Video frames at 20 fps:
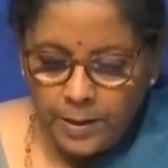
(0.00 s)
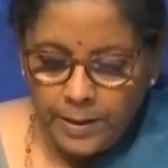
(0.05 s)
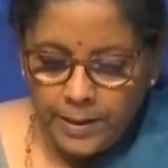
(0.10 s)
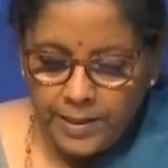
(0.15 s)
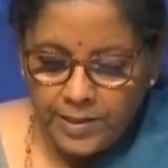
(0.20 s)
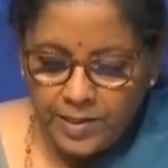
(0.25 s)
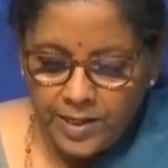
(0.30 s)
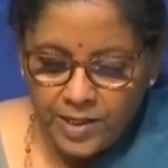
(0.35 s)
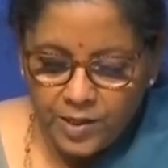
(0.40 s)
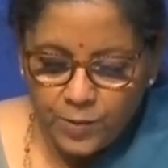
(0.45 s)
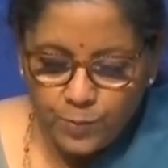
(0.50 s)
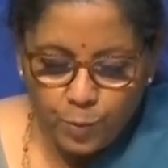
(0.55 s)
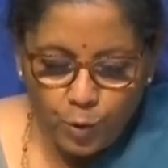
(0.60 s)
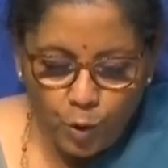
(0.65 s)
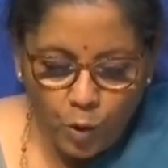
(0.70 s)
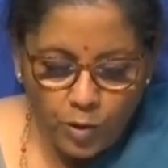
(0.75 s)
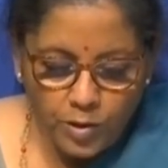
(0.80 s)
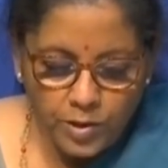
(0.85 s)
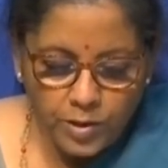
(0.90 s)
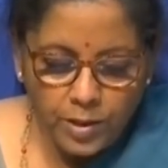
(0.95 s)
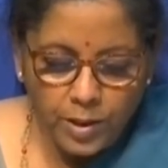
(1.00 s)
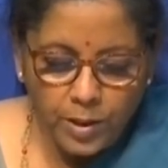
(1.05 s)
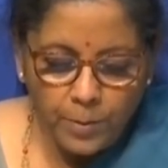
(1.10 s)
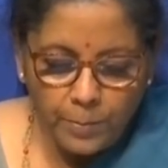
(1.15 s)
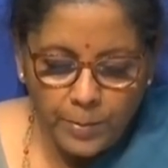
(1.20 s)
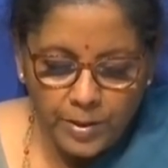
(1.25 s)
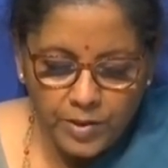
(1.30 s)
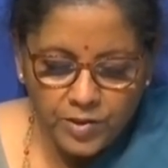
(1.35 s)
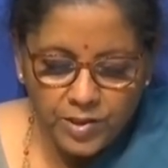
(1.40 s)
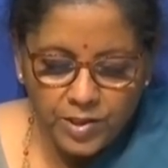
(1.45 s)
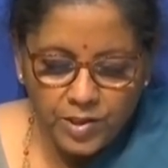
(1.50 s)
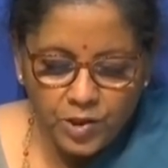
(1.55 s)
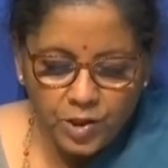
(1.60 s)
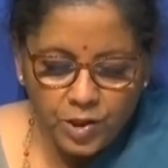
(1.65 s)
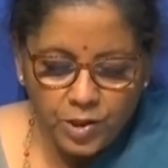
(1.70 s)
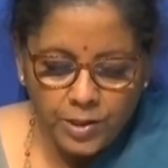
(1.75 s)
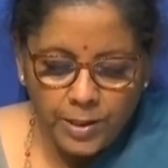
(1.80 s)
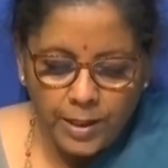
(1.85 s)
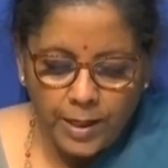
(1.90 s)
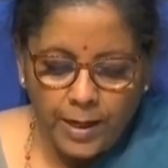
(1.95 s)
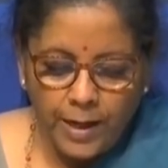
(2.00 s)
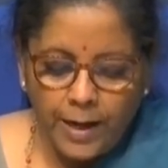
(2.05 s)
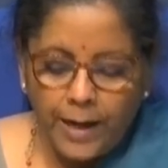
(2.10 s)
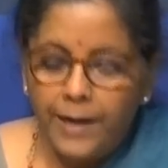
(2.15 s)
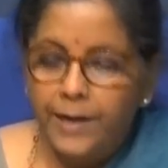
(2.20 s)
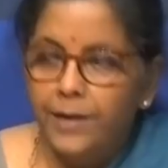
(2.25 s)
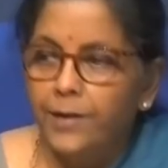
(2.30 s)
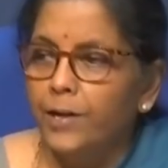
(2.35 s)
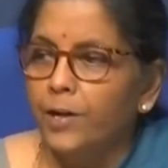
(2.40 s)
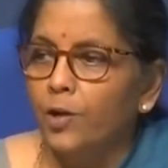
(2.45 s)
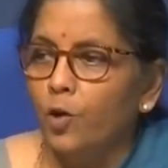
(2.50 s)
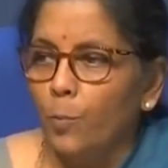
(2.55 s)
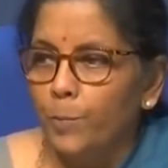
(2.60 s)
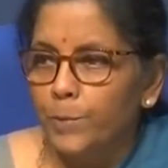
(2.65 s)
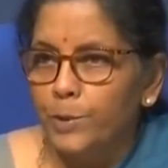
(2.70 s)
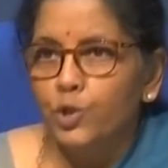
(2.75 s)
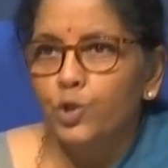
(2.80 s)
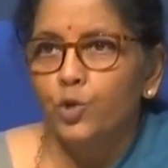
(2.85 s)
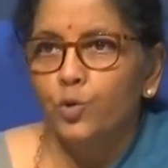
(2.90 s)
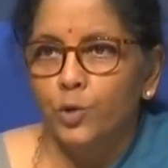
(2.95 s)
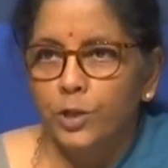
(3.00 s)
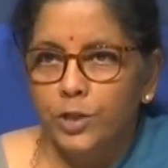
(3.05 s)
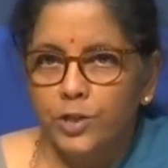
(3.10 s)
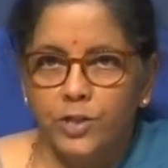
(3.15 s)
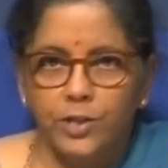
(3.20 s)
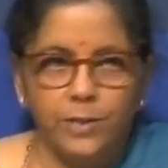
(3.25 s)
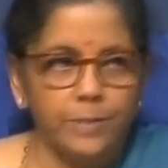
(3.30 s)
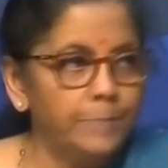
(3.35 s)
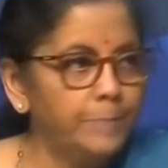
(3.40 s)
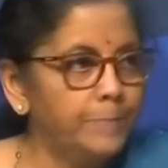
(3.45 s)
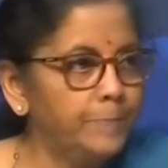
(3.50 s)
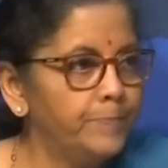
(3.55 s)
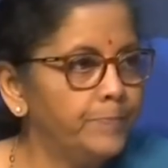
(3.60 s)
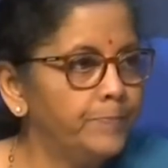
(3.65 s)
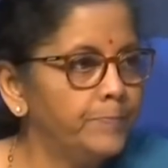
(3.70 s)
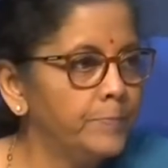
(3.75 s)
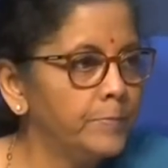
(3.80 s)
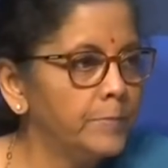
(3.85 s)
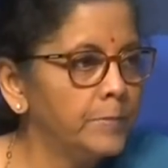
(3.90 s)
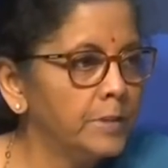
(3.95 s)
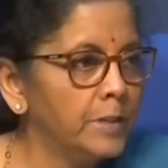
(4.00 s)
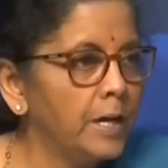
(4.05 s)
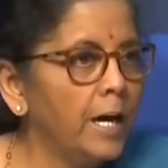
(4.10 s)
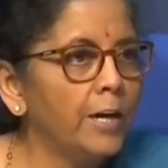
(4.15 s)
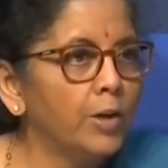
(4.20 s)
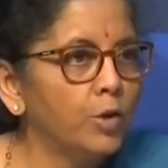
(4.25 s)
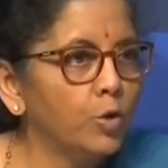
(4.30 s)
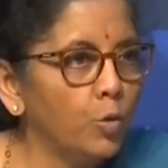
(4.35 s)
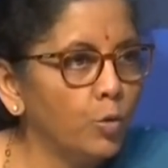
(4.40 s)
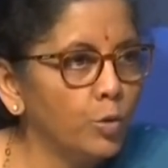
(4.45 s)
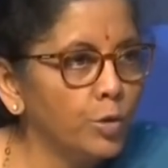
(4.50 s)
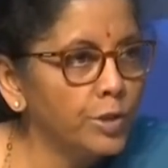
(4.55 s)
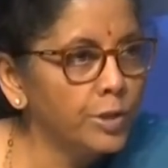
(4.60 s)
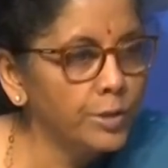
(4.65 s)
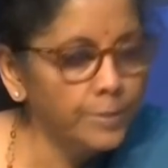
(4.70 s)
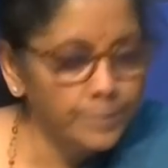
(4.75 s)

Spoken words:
It has brought a message and an opportunity. Unquote.